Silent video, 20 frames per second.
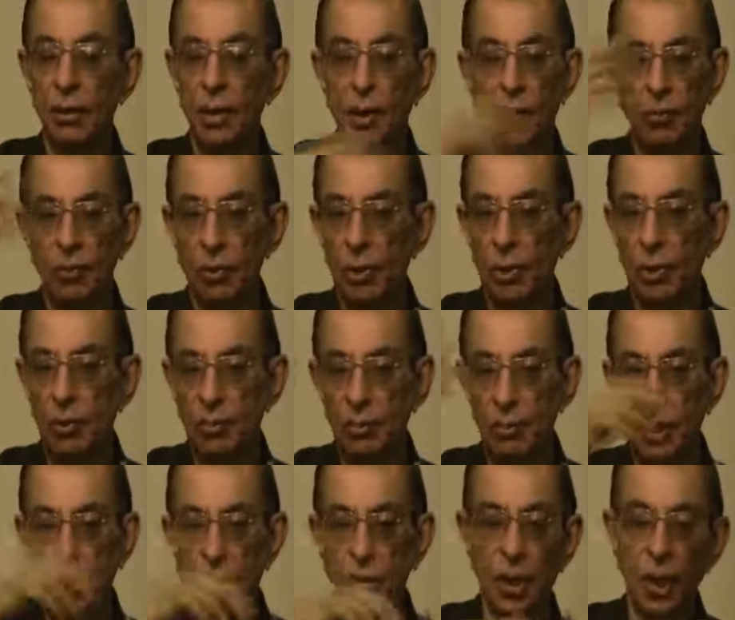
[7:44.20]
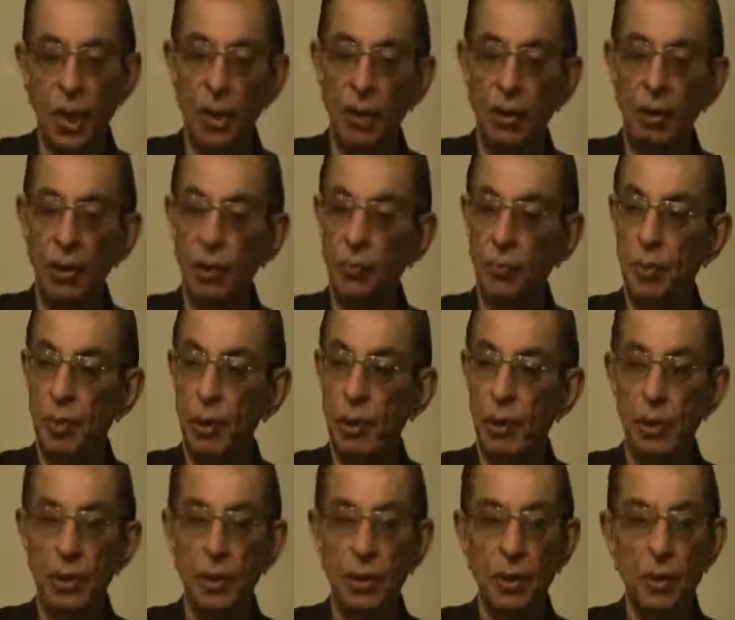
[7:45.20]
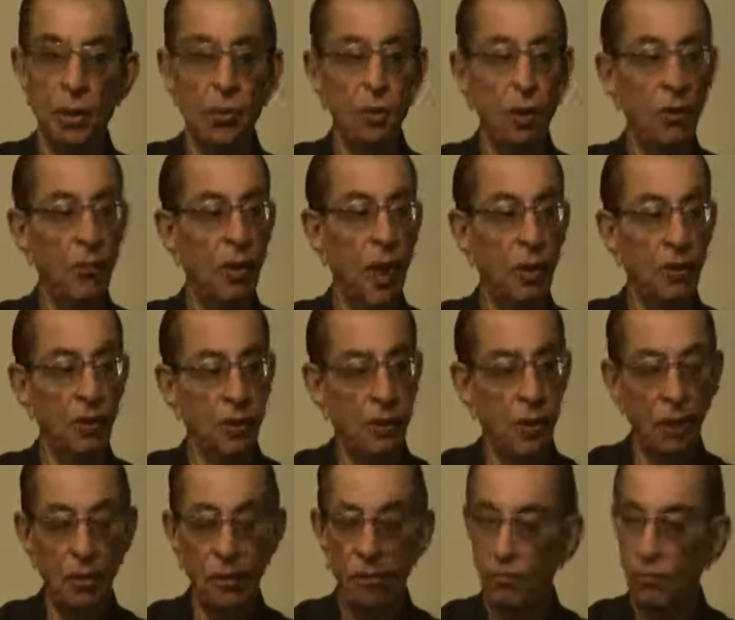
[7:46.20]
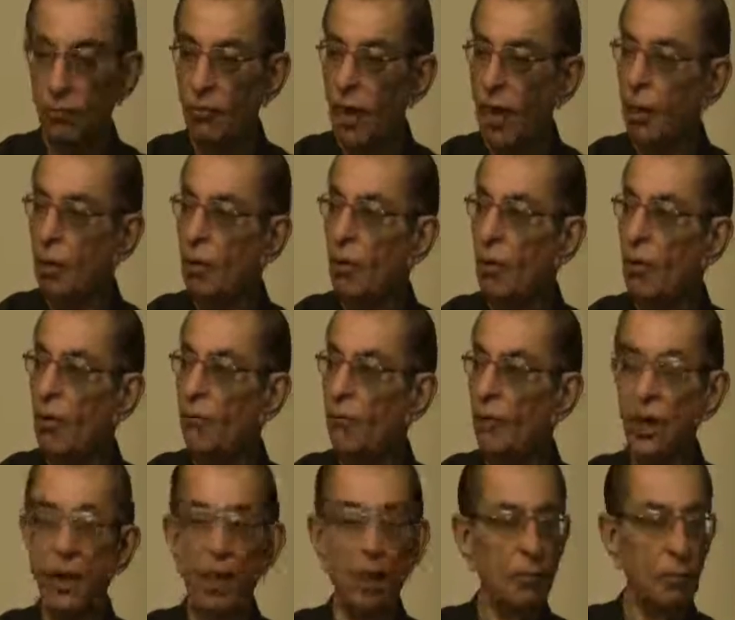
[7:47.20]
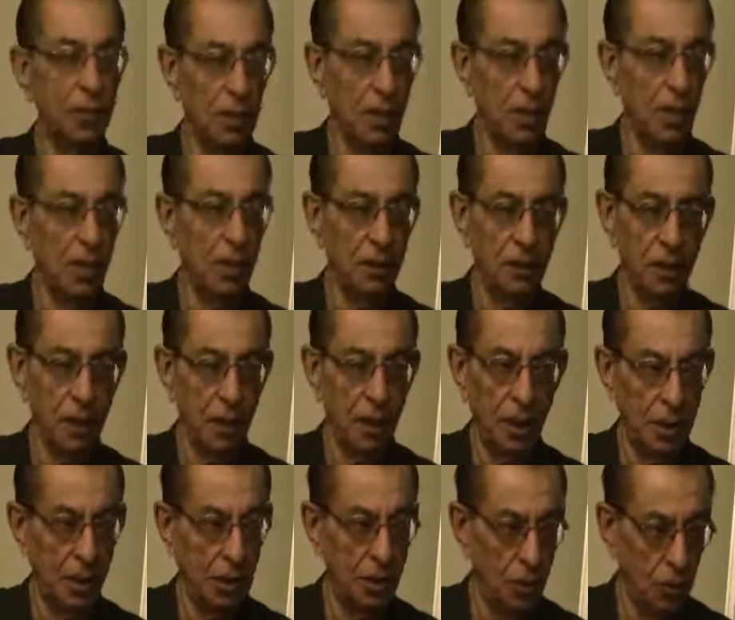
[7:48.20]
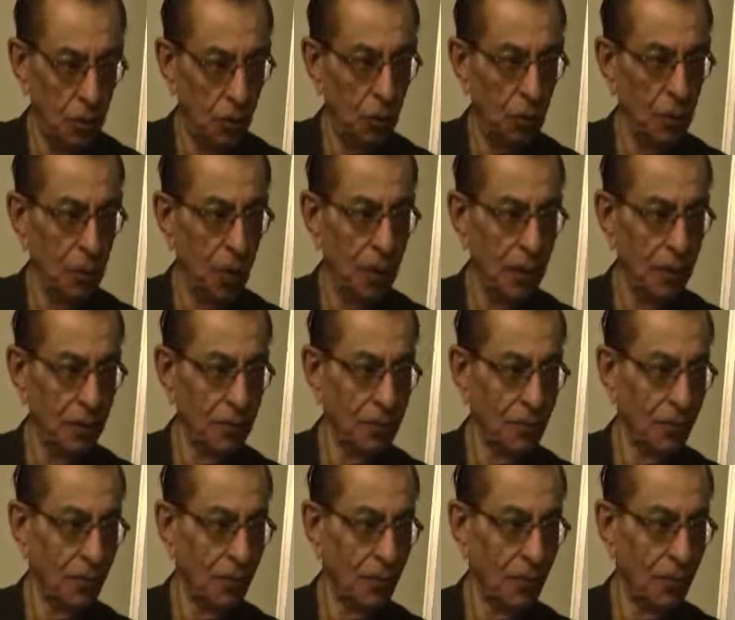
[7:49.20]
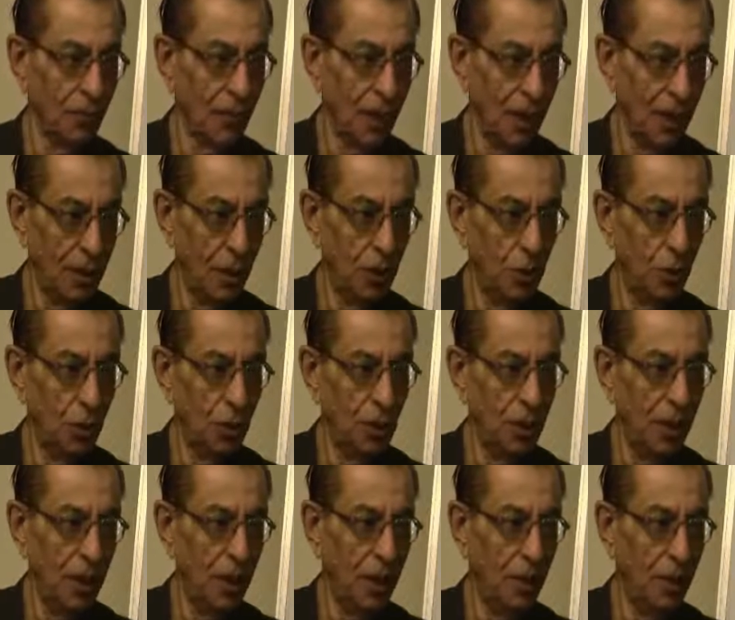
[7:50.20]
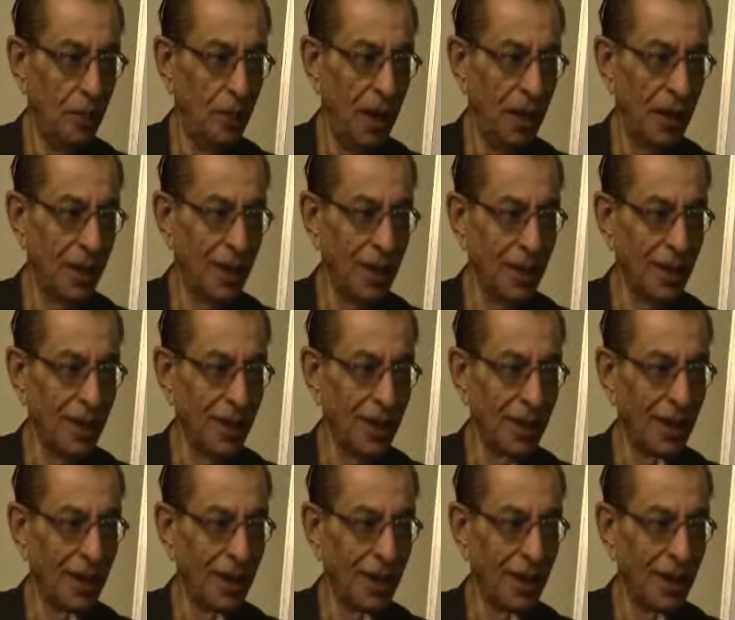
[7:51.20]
it was in Breach Candy Hospital. So his wife said, why are you offering him cigarette? Cigarette is a good thing. Is it good thing or bad thing?